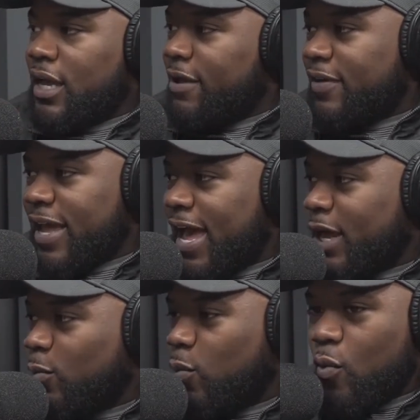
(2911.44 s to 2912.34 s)
if he
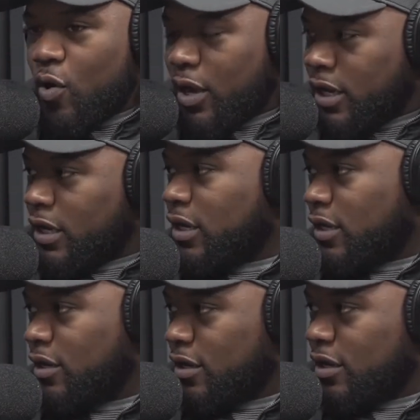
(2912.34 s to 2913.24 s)
had one
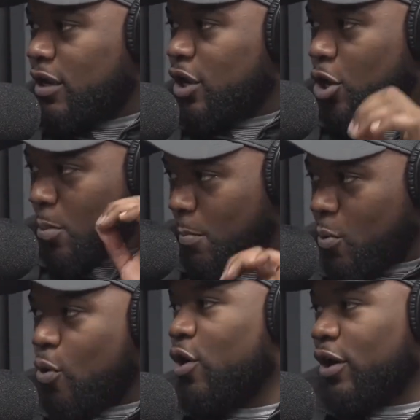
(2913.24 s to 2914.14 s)

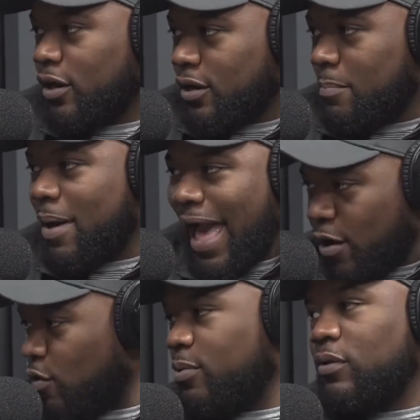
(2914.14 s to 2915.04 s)
more
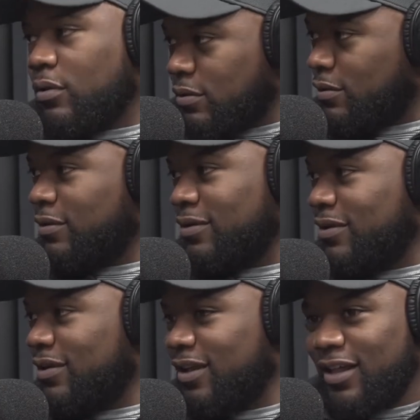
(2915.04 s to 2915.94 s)
parable,
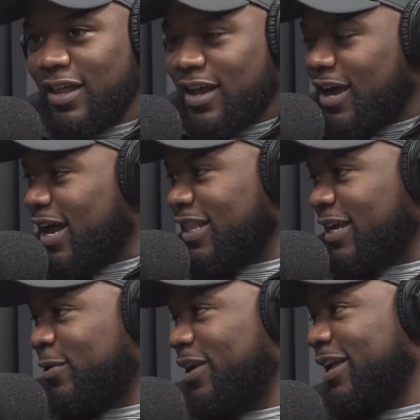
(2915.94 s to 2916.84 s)
I think
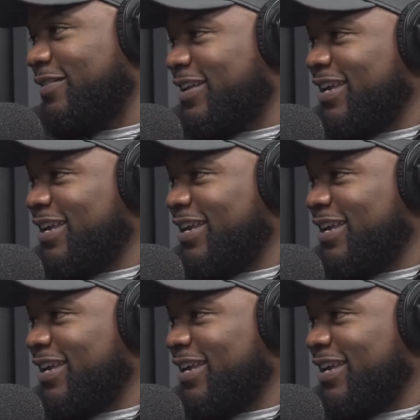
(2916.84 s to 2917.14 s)
I would have left.